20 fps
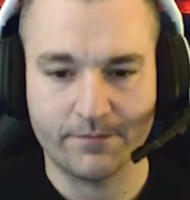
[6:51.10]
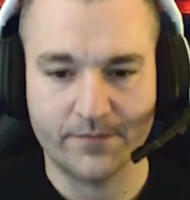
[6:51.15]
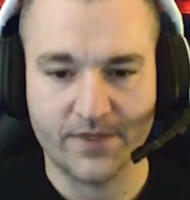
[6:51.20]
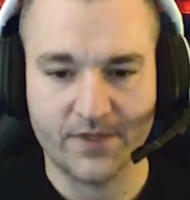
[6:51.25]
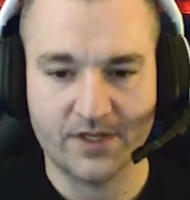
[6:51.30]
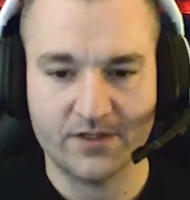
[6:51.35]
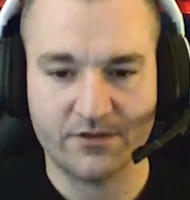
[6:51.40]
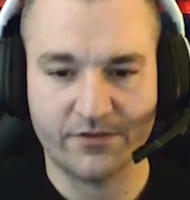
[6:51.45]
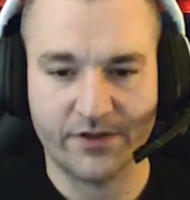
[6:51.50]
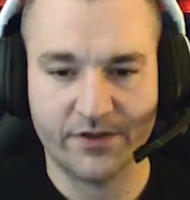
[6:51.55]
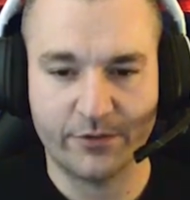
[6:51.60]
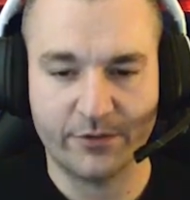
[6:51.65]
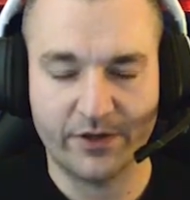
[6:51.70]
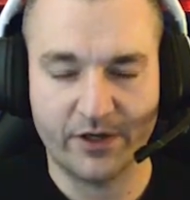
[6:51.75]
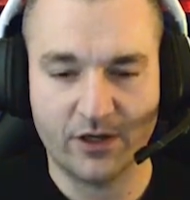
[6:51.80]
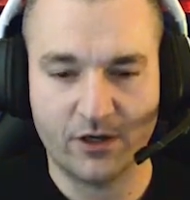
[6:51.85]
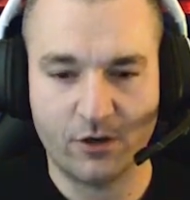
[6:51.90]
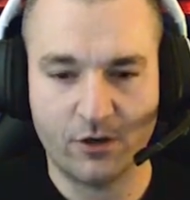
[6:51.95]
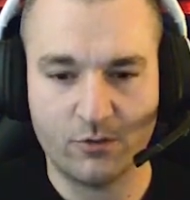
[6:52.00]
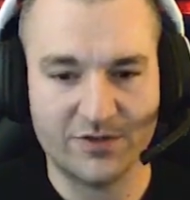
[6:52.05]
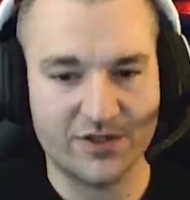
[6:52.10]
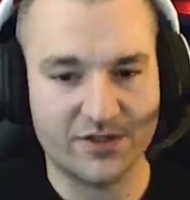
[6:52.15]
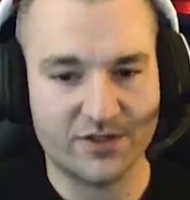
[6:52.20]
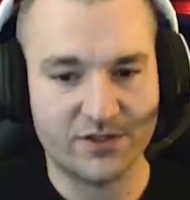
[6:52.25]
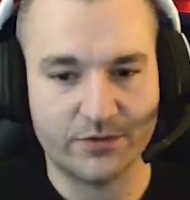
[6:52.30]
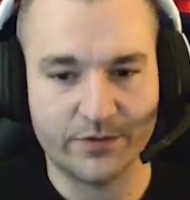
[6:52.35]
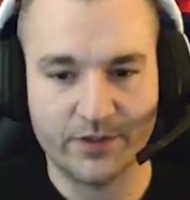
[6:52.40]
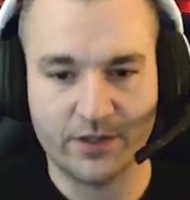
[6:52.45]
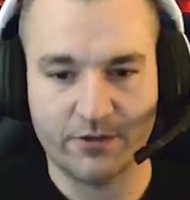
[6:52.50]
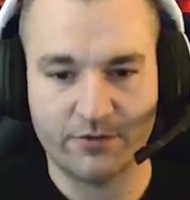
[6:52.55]
So there we go, just
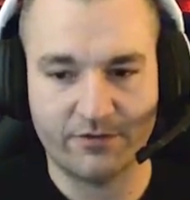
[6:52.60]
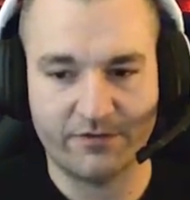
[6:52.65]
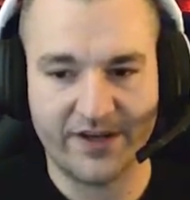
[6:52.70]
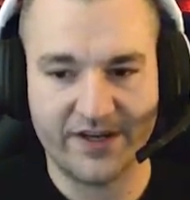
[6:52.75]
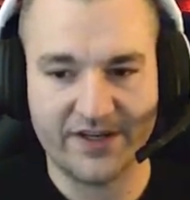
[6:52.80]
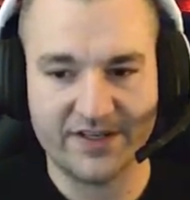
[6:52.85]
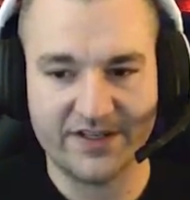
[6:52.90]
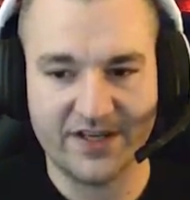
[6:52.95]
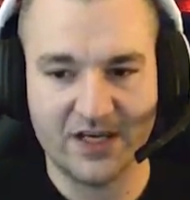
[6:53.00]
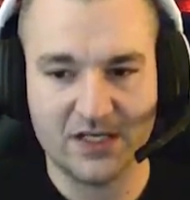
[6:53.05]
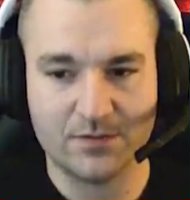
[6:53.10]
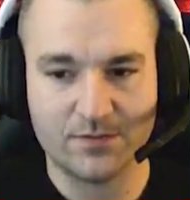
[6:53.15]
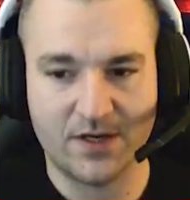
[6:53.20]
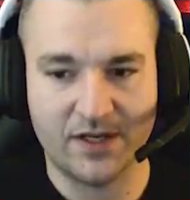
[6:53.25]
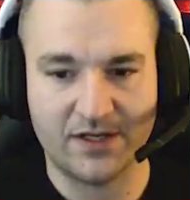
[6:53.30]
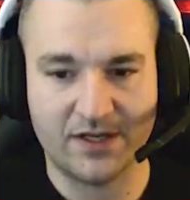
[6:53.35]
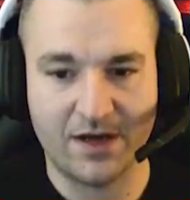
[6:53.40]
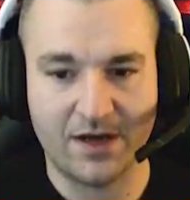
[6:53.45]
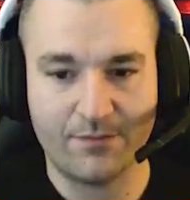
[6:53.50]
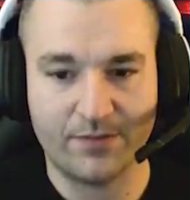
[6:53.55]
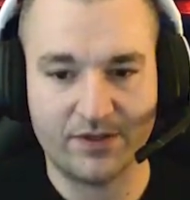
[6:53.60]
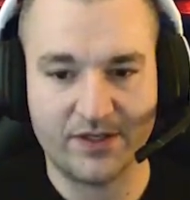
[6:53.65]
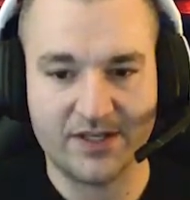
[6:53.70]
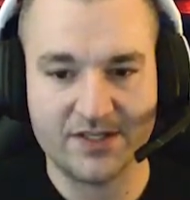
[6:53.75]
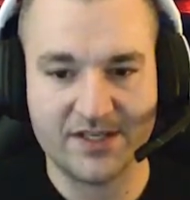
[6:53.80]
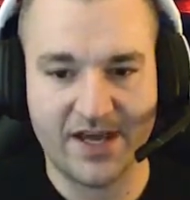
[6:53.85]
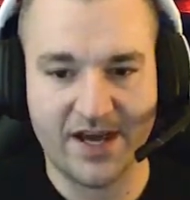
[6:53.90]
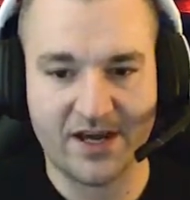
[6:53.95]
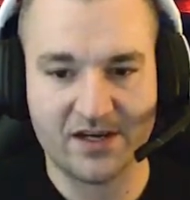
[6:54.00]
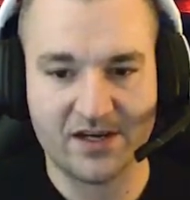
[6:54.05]
300 phantasma on that, but
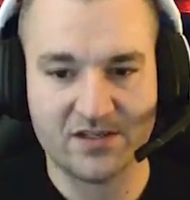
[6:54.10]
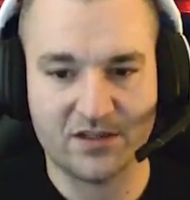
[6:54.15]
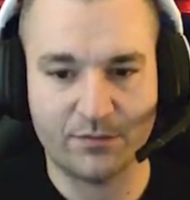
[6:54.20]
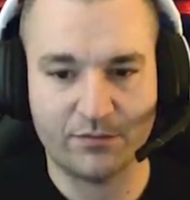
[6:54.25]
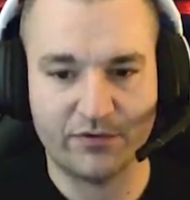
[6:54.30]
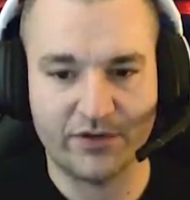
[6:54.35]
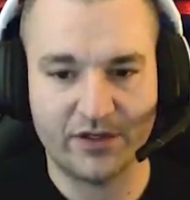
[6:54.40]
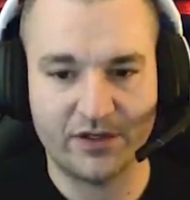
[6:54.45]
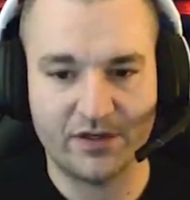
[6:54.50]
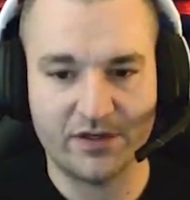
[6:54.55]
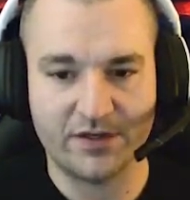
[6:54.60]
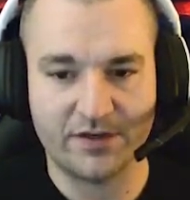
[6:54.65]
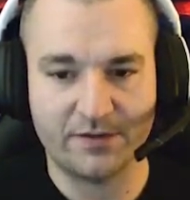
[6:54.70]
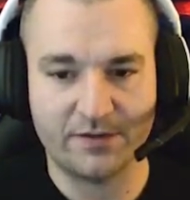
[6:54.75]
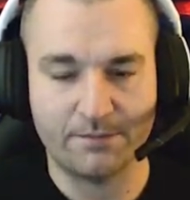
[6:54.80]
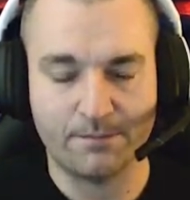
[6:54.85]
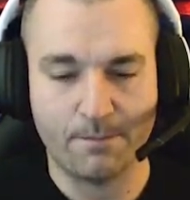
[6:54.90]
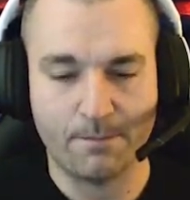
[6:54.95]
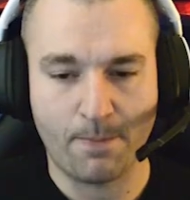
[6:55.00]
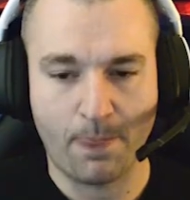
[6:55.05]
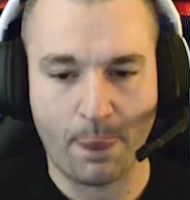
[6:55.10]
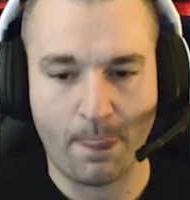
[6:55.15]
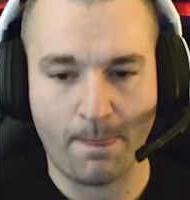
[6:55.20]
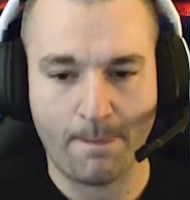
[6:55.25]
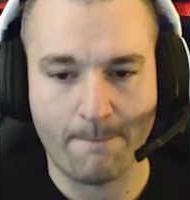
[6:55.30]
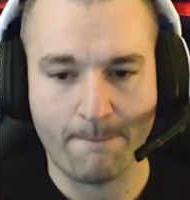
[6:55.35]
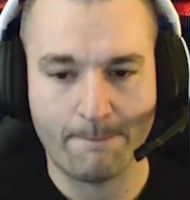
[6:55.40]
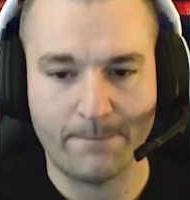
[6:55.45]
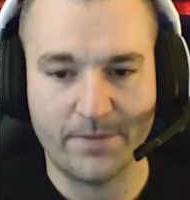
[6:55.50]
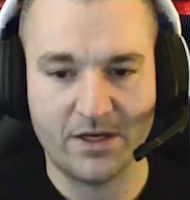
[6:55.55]
that's actually pretty good.
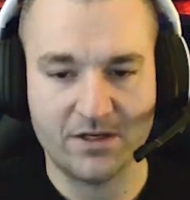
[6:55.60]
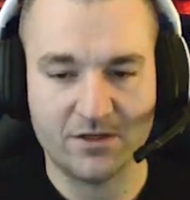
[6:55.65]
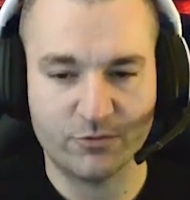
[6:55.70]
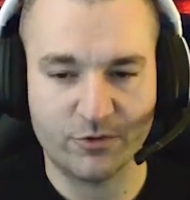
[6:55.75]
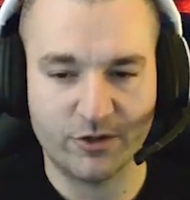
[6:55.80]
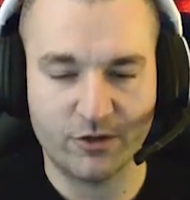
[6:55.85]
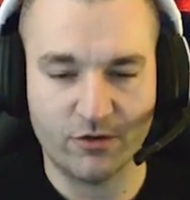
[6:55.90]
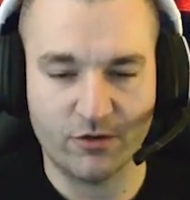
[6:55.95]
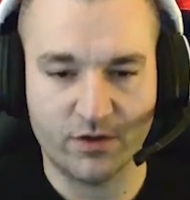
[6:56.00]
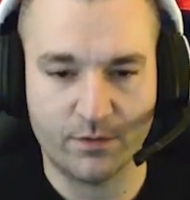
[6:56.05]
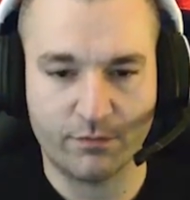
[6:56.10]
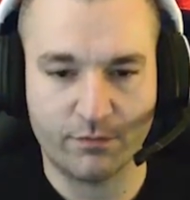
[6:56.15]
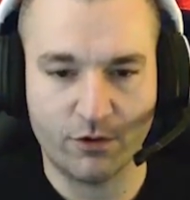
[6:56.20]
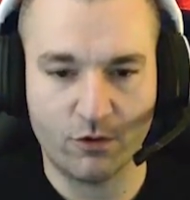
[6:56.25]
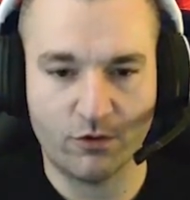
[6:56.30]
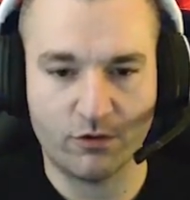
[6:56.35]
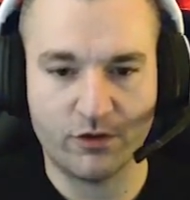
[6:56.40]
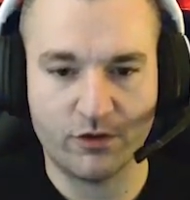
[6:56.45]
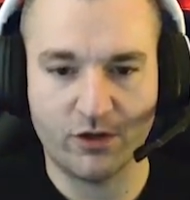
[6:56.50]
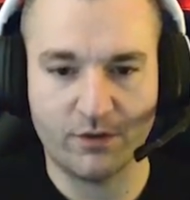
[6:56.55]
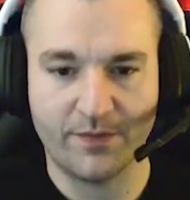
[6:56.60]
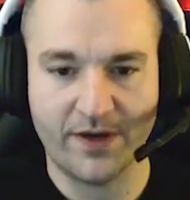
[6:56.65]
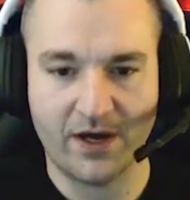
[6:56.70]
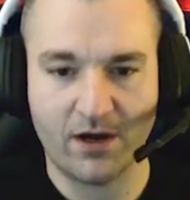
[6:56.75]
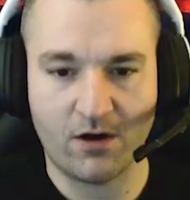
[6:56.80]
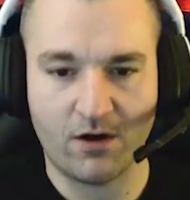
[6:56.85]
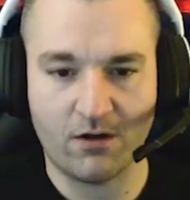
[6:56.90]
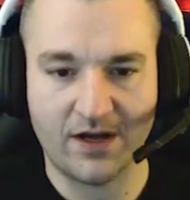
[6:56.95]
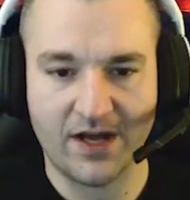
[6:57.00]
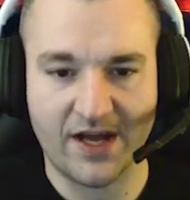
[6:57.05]
Because when you go to the broker, you can buy
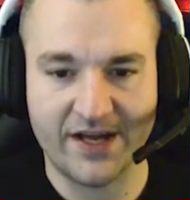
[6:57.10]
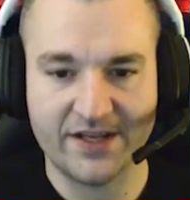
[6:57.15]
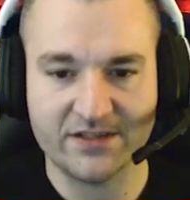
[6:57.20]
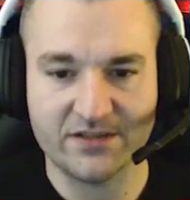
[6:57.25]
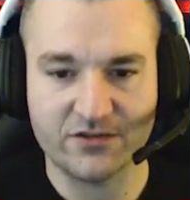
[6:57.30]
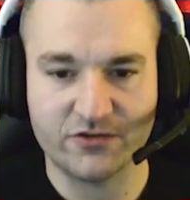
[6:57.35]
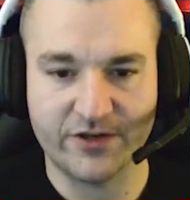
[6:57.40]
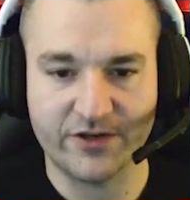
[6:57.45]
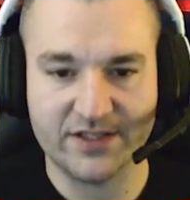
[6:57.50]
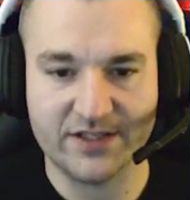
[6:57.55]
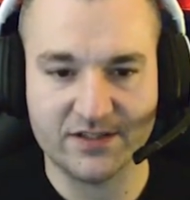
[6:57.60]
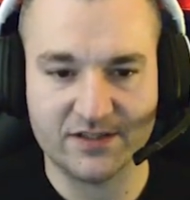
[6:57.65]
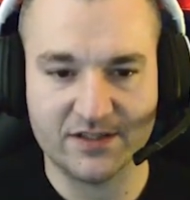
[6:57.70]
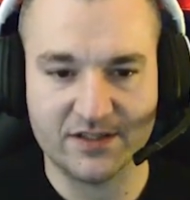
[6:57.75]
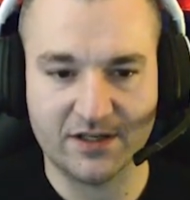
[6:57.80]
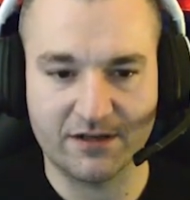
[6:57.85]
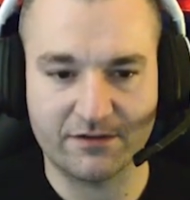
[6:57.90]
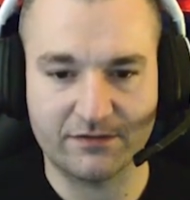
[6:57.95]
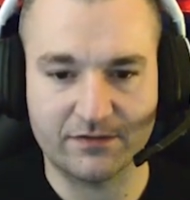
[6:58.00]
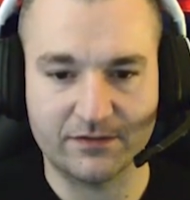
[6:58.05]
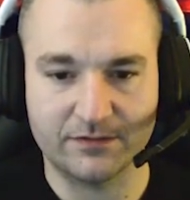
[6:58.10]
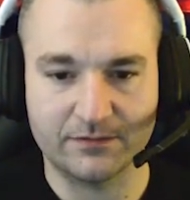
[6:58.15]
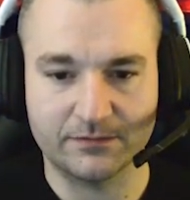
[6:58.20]
all kinds of traits and stuff.